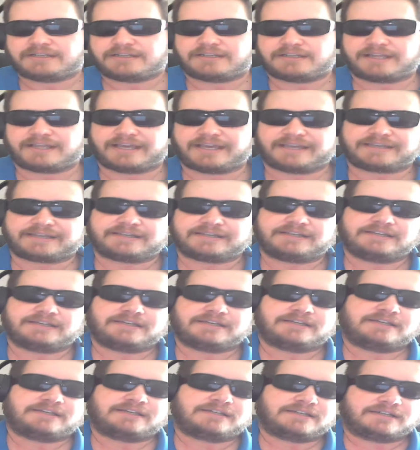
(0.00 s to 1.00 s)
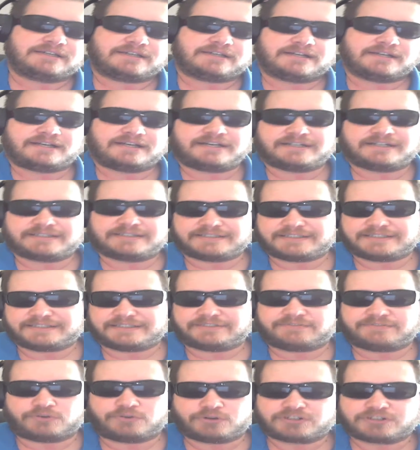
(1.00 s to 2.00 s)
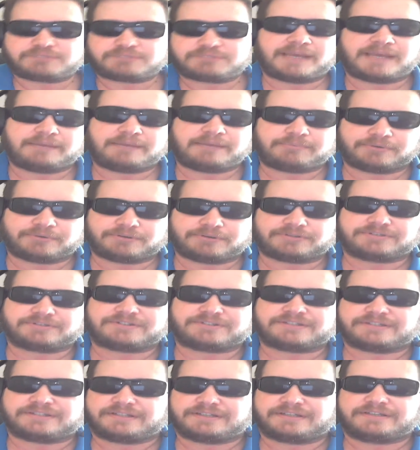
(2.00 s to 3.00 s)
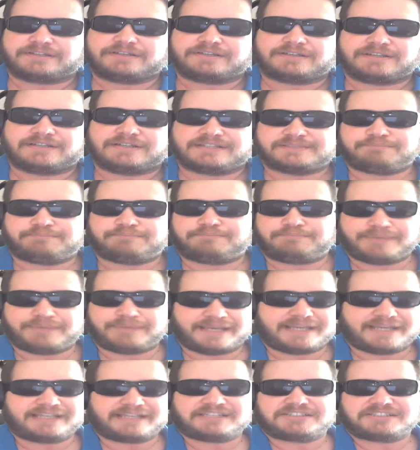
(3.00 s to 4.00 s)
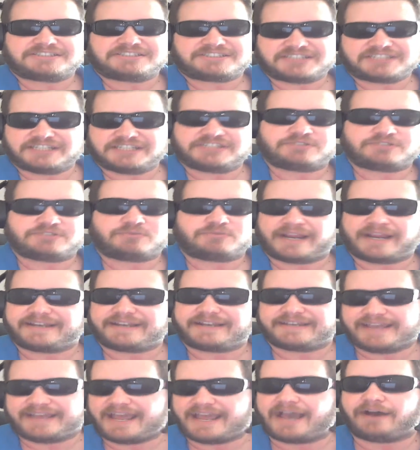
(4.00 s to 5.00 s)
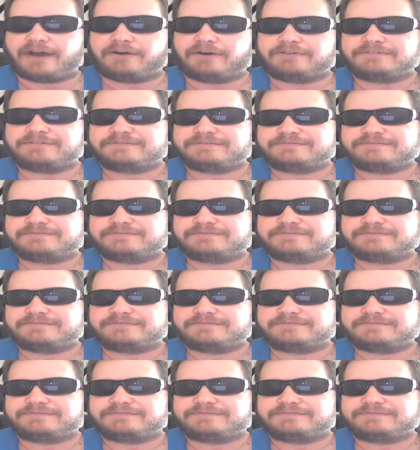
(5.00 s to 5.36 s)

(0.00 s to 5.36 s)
Like the divorce papers is being sent right now.